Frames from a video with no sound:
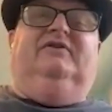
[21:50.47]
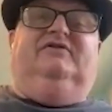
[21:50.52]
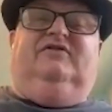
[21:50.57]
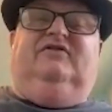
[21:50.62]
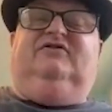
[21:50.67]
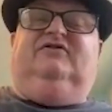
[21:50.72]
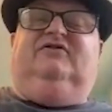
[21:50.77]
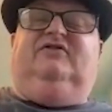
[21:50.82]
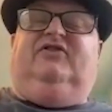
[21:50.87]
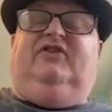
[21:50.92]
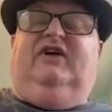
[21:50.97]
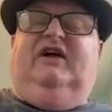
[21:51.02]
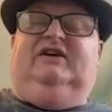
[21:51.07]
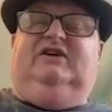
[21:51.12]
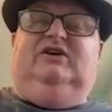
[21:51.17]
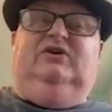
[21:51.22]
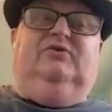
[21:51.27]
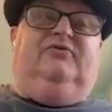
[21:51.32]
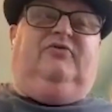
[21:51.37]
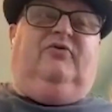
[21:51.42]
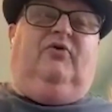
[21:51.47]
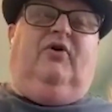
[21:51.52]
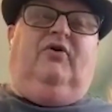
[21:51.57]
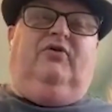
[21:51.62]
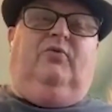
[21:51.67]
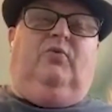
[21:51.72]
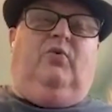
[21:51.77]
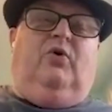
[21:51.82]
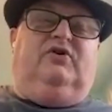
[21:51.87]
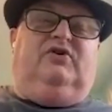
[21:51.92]
this is a thank you for
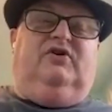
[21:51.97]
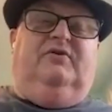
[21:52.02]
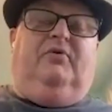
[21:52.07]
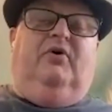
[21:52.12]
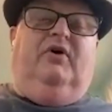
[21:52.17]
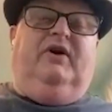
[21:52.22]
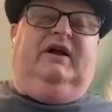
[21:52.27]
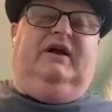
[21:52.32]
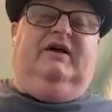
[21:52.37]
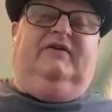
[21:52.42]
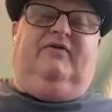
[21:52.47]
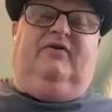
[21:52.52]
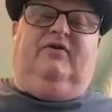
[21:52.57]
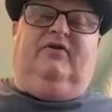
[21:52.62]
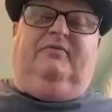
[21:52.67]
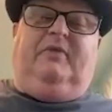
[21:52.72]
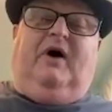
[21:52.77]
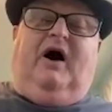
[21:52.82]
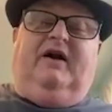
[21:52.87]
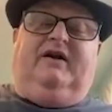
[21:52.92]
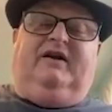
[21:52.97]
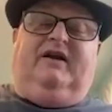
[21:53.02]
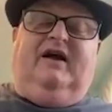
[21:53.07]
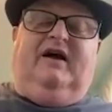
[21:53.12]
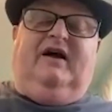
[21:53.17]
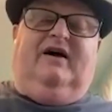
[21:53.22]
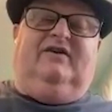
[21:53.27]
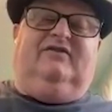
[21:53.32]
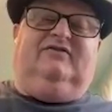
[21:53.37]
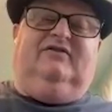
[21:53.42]
all the work you're putting in for the
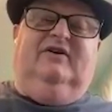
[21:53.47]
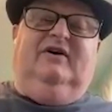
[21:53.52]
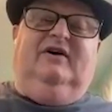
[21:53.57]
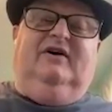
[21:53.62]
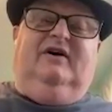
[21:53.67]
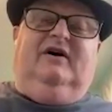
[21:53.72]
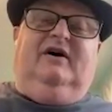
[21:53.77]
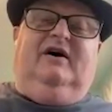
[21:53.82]
podcast,